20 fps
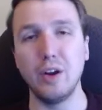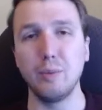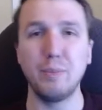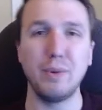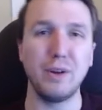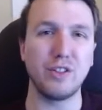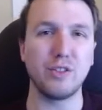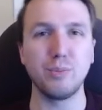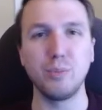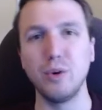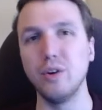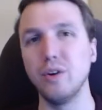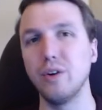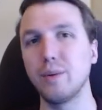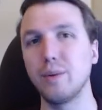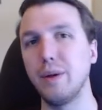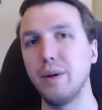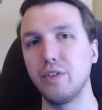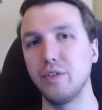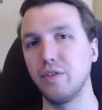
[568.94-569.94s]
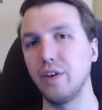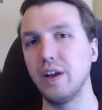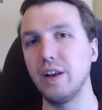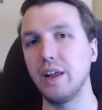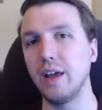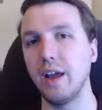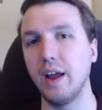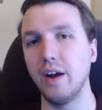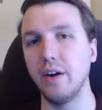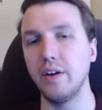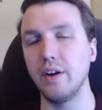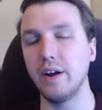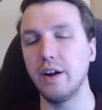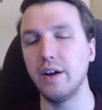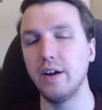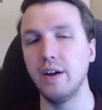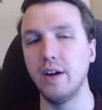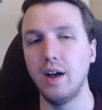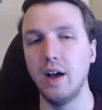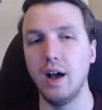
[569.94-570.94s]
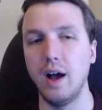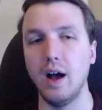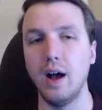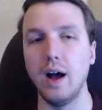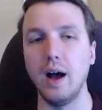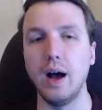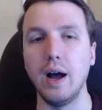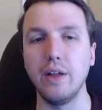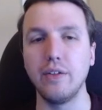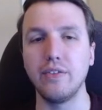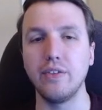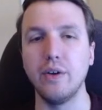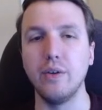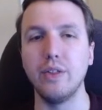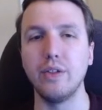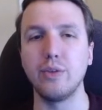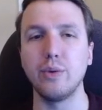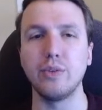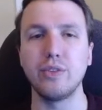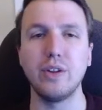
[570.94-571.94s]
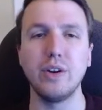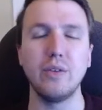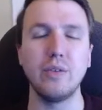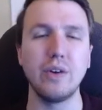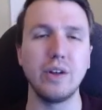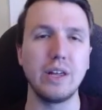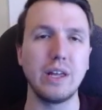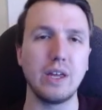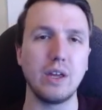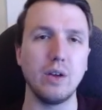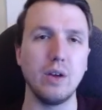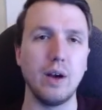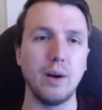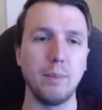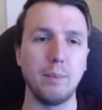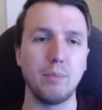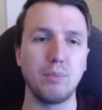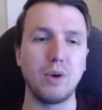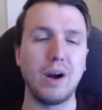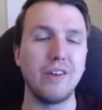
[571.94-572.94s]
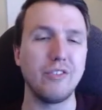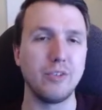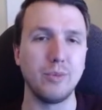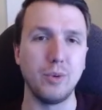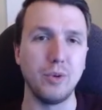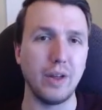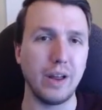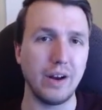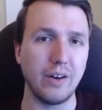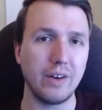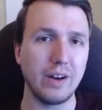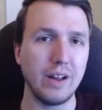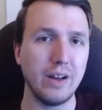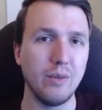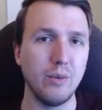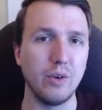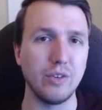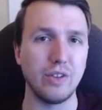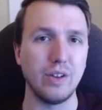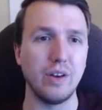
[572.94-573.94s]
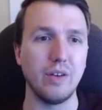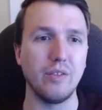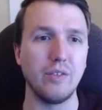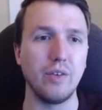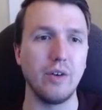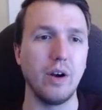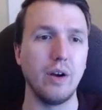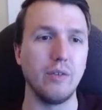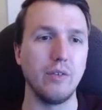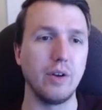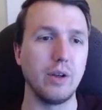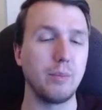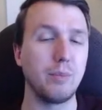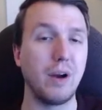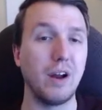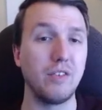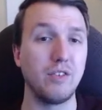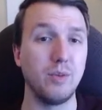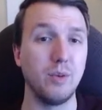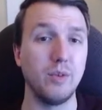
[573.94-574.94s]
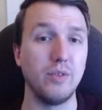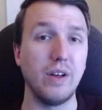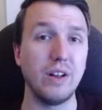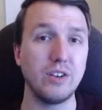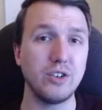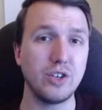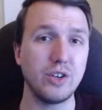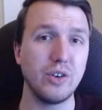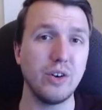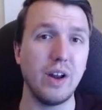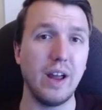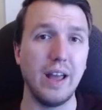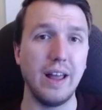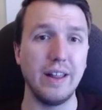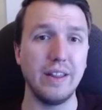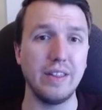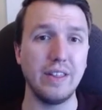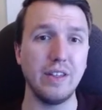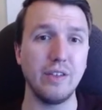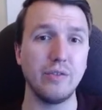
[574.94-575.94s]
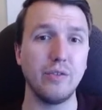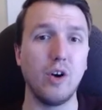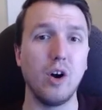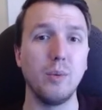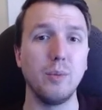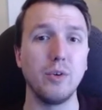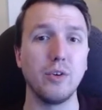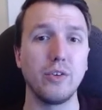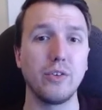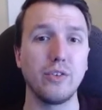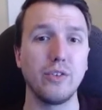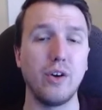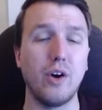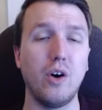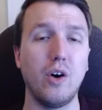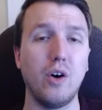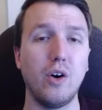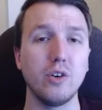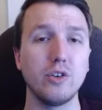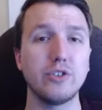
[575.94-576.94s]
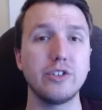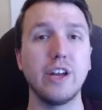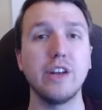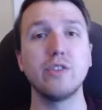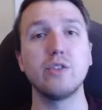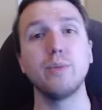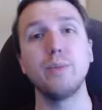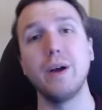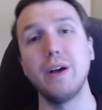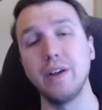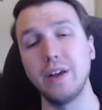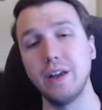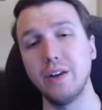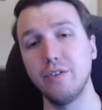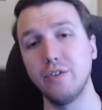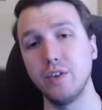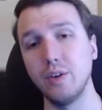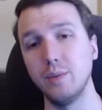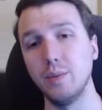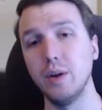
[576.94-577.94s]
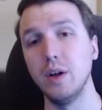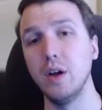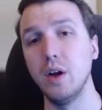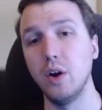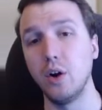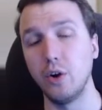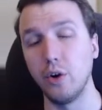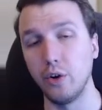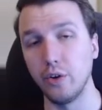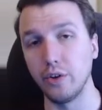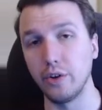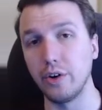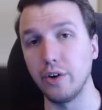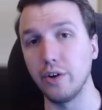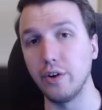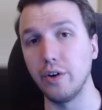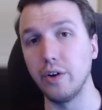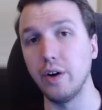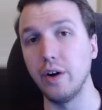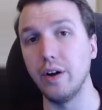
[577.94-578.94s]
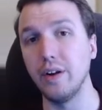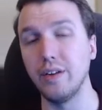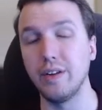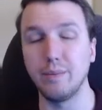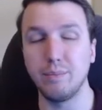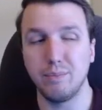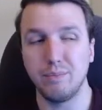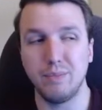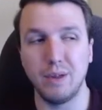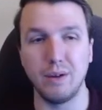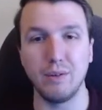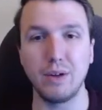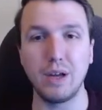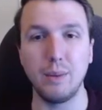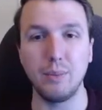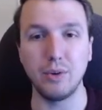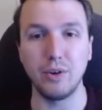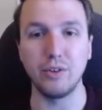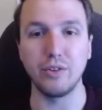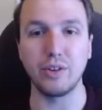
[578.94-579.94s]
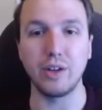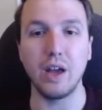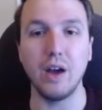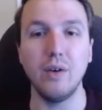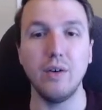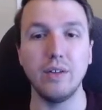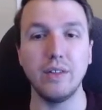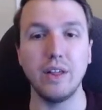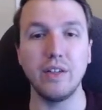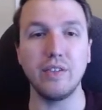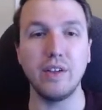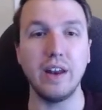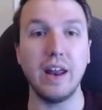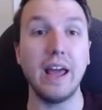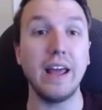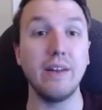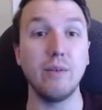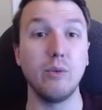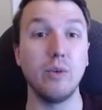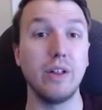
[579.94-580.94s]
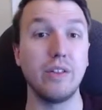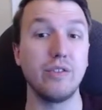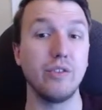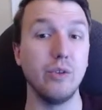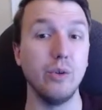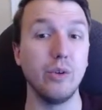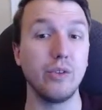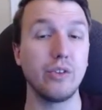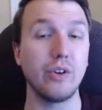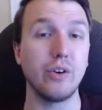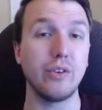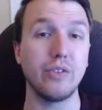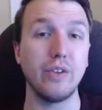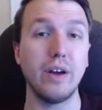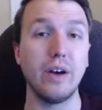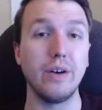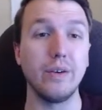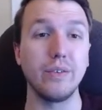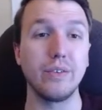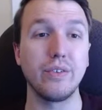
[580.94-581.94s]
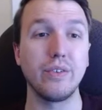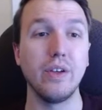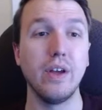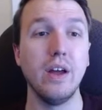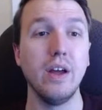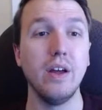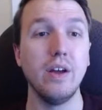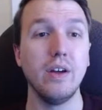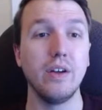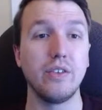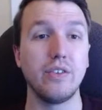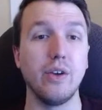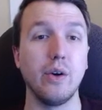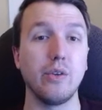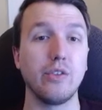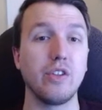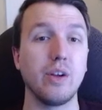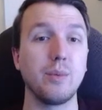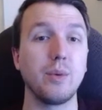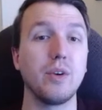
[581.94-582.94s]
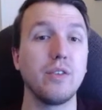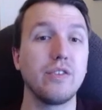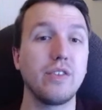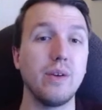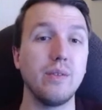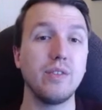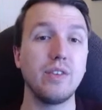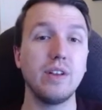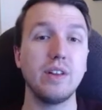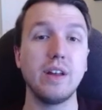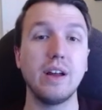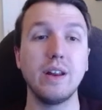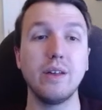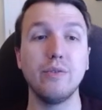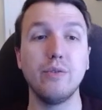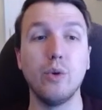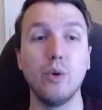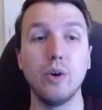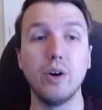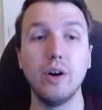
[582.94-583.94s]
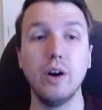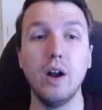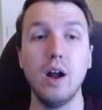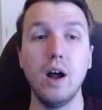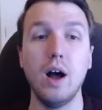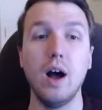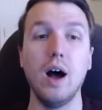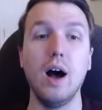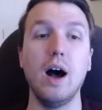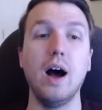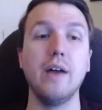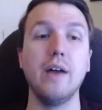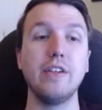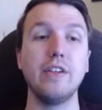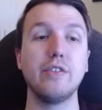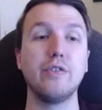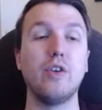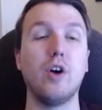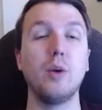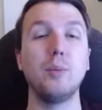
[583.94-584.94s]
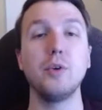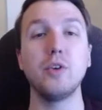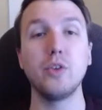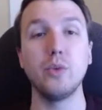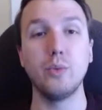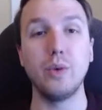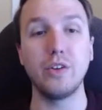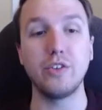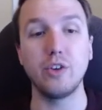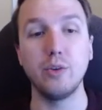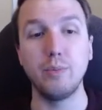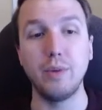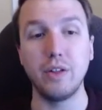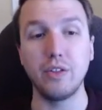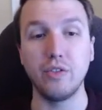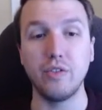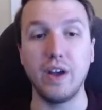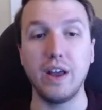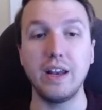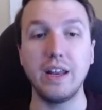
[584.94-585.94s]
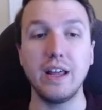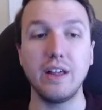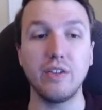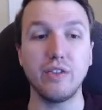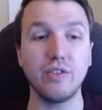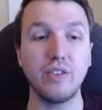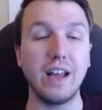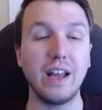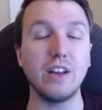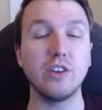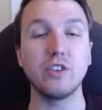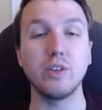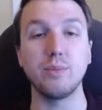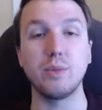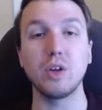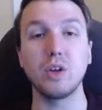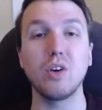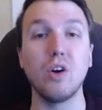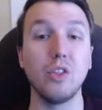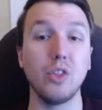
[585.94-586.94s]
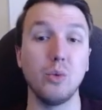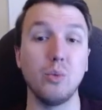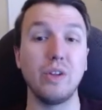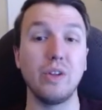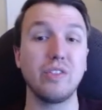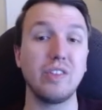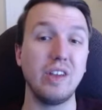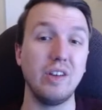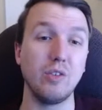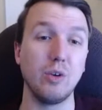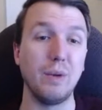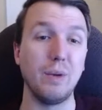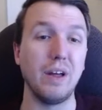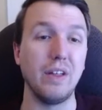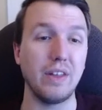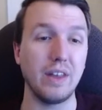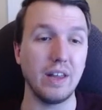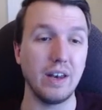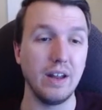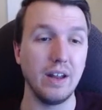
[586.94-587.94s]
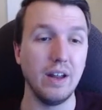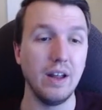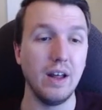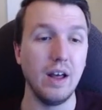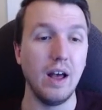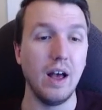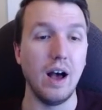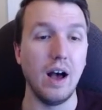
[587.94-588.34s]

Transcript: near Pittsburgh, Pennsylvania area. So this wasn't a really profitable area, wasn't a really profitable venture, and these farmers saw Shays' Rebellion from earlier, a couple years ago, and they said, hey, let's do this ourselves. So summer of 1794, these farmers in western Pennsylvania staged something called the Whiskey Rebellion.